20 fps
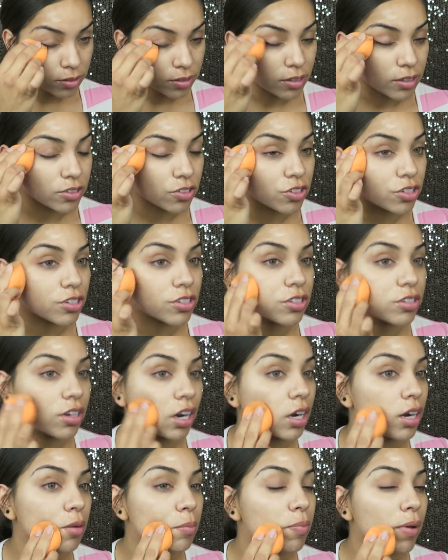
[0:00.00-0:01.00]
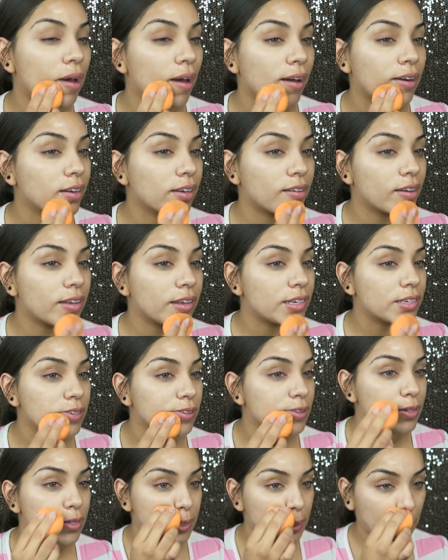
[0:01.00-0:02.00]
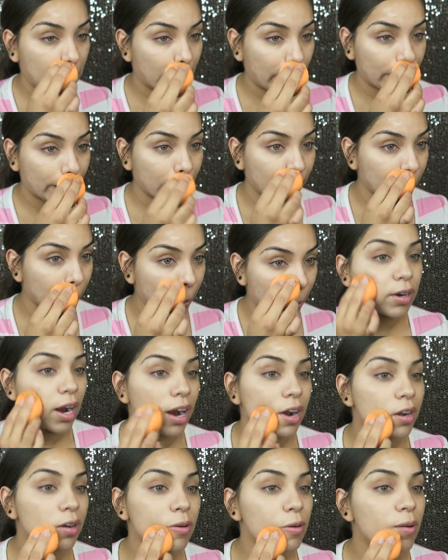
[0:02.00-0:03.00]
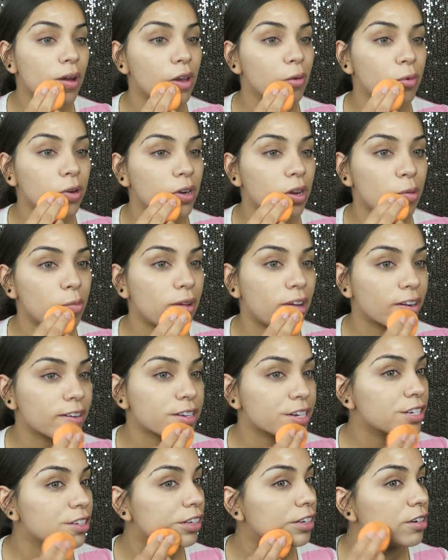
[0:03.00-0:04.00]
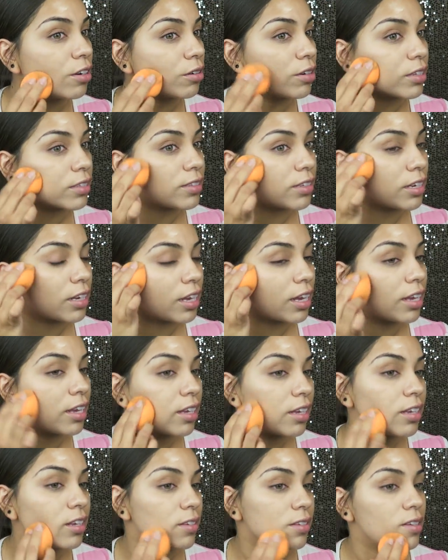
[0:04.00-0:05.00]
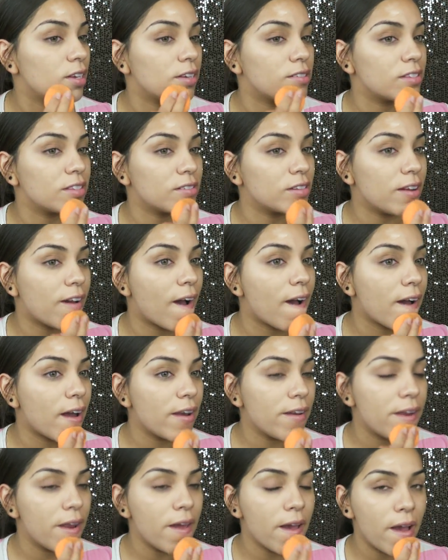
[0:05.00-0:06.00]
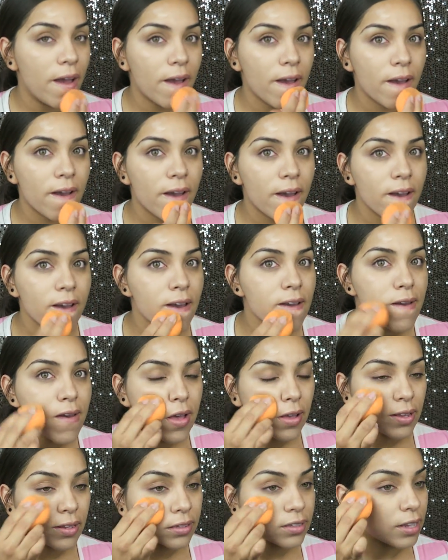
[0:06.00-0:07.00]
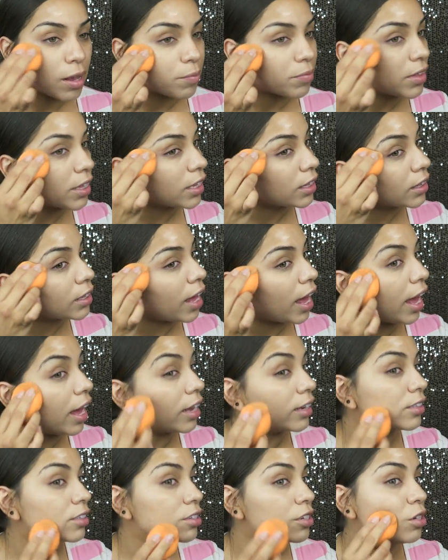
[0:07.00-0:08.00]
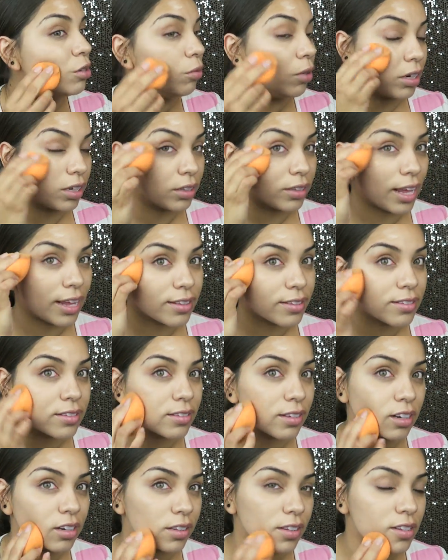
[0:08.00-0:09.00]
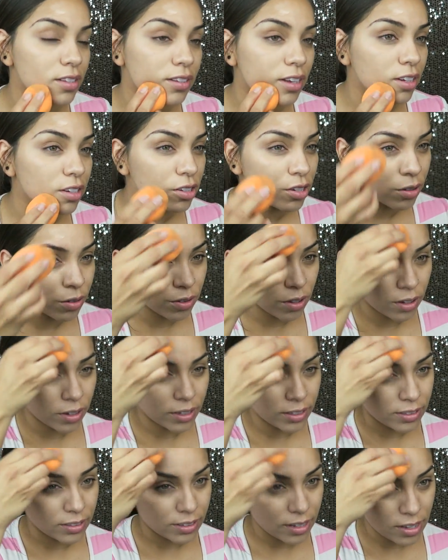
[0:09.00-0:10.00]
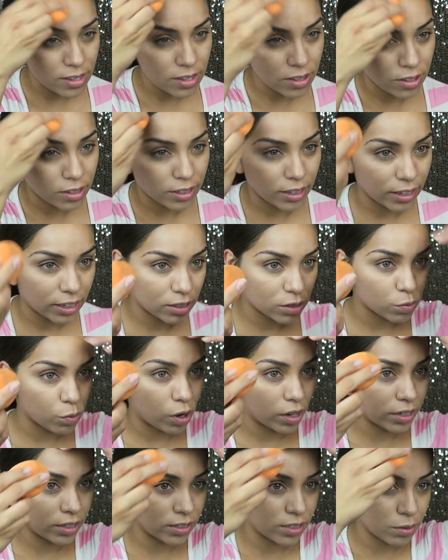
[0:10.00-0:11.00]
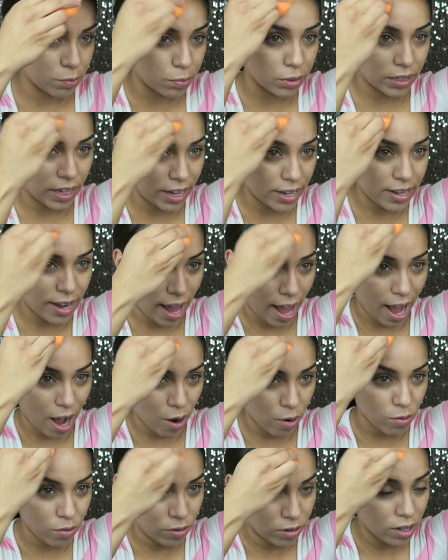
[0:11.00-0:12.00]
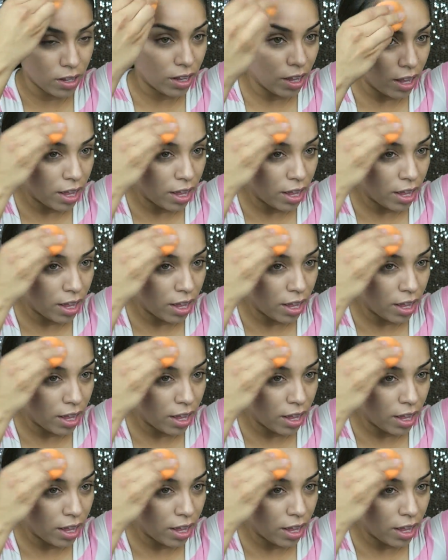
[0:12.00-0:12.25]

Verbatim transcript: So let's just start patting it into the skin. Right away, what I'm actually noticing is it's not something that you want to let sit on the skin too long because it doesn't look like it's wanting to blend out